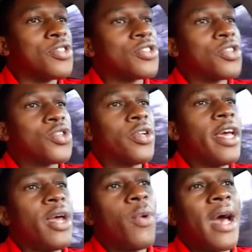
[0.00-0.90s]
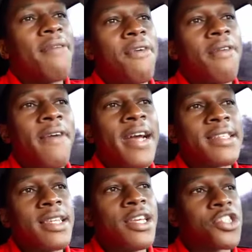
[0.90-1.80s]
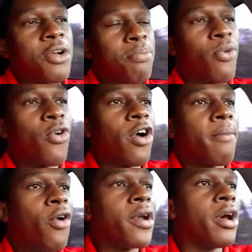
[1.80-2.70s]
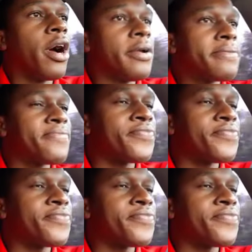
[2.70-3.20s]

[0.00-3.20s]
So today we have a vaccination program going on,